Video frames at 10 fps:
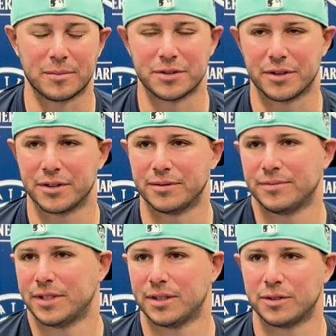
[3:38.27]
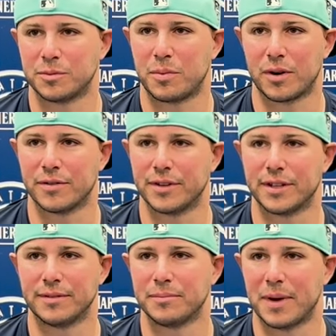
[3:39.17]
I'm sure, you know, as part of
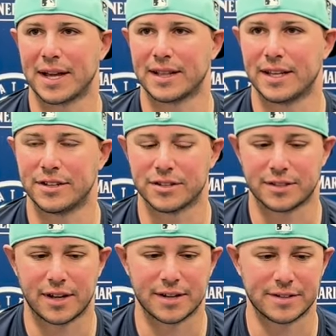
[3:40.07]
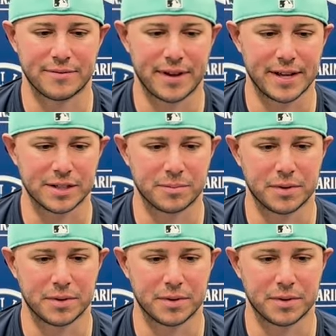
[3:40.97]
it back then, just not as advanced.